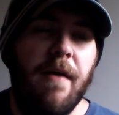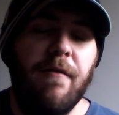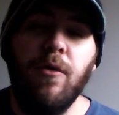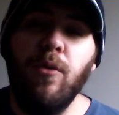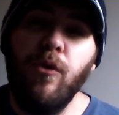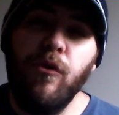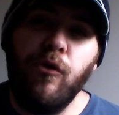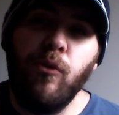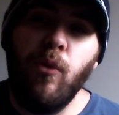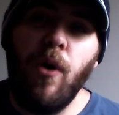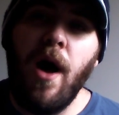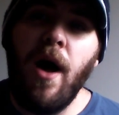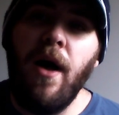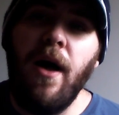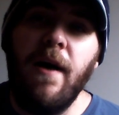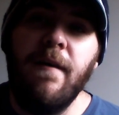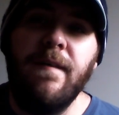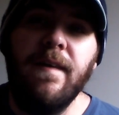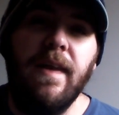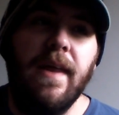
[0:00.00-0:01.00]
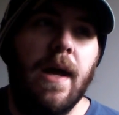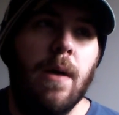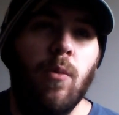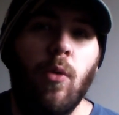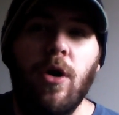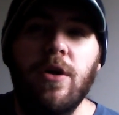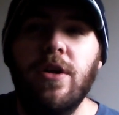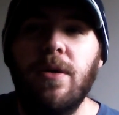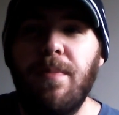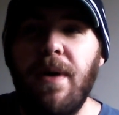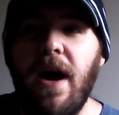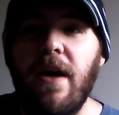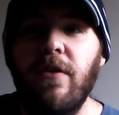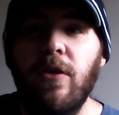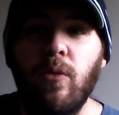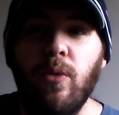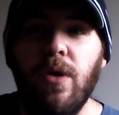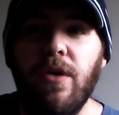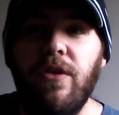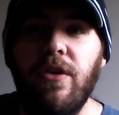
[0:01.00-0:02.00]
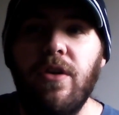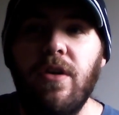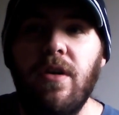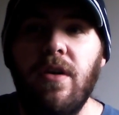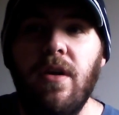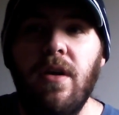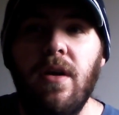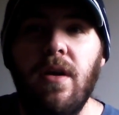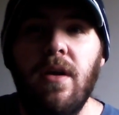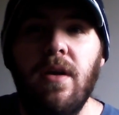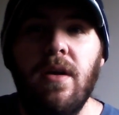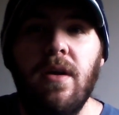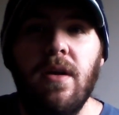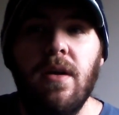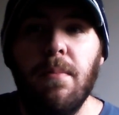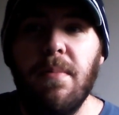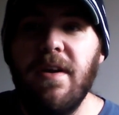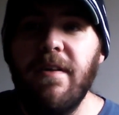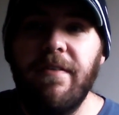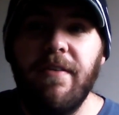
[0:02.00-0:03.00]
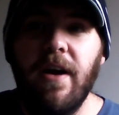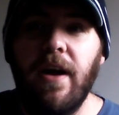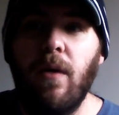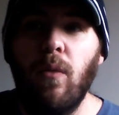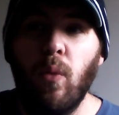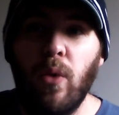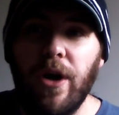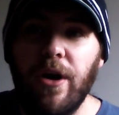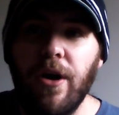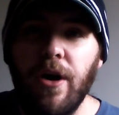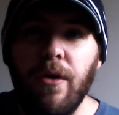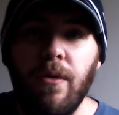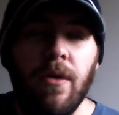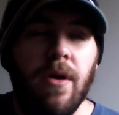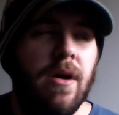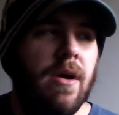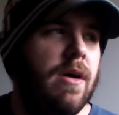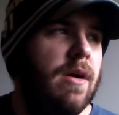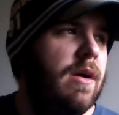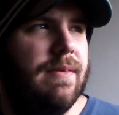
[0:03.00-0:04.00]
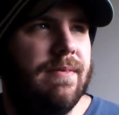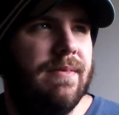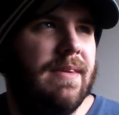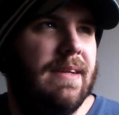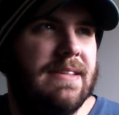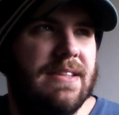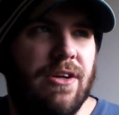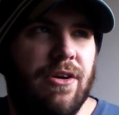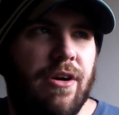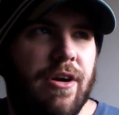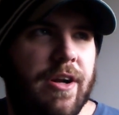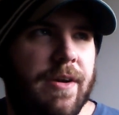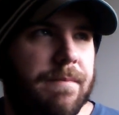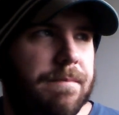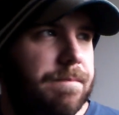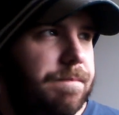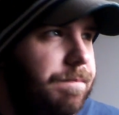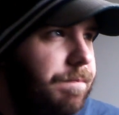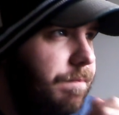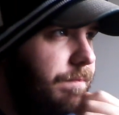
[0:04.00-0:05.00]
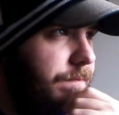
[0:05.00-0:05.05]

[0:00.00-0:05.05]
Every once in a while, I feel like I'm watching Patrick Wilson be a fucking weirdo. It doesn't hurt it.